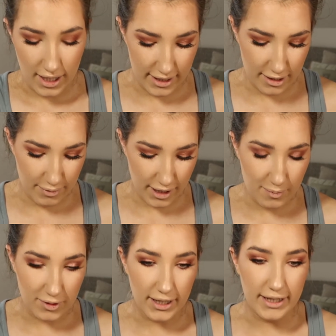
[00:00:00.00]
I didn't pick
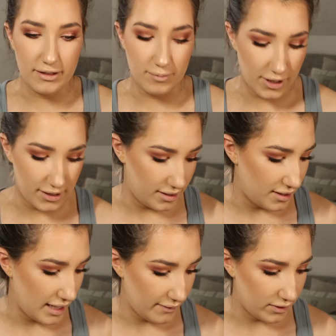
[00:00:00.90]
up a liner because I
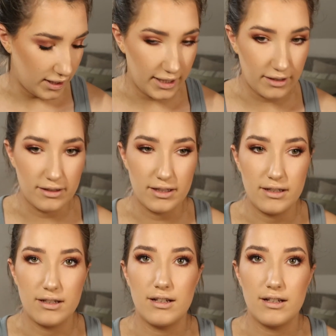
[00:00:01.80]
didn't have a liner that